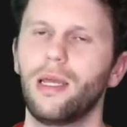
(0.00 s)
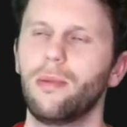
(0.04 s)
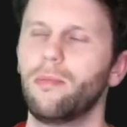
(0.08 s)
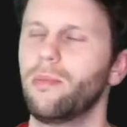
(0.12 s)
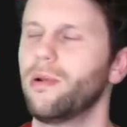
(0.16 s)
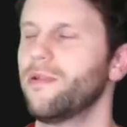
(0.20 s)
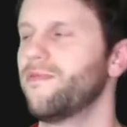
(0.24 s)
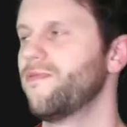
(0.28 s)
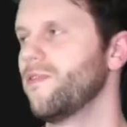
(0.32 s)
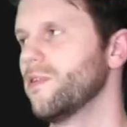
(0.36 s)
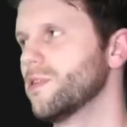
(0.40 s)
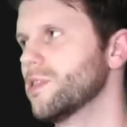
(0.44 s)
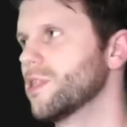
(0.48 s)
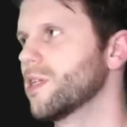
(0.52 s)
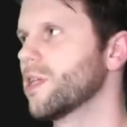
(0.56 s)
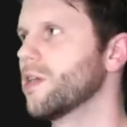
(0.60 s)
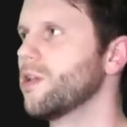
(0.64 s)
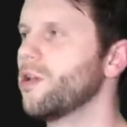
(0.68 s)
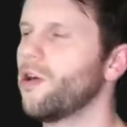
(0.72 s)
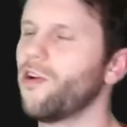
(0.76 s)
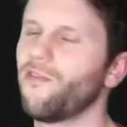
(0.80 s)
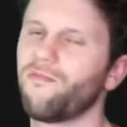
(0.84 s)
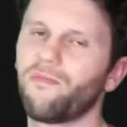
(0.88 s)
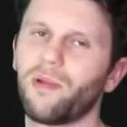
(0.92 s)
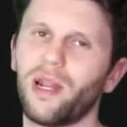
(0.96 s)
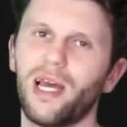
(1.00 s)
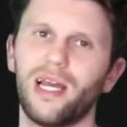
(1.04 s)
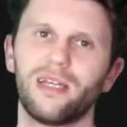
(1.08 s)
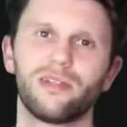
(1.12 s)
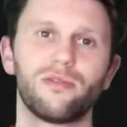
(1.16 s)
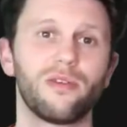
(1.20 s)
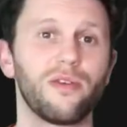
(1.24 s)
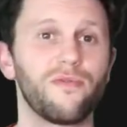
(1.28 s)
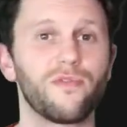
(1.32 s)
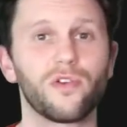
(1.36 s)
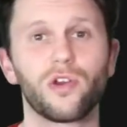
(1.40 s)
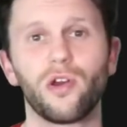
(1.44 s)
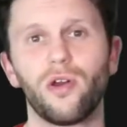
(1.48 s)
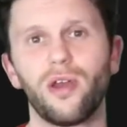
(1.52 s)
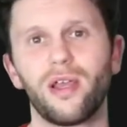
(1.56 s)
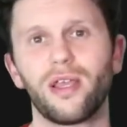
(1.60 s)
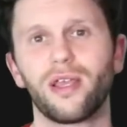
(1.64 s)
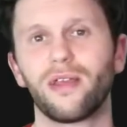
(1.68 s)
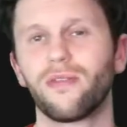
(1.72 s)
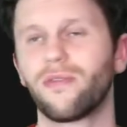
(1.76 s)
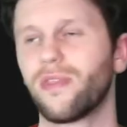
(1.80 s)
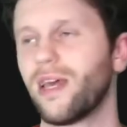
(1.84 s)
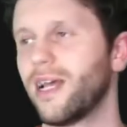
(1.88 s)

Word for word: But it feels like a lot of players are either going,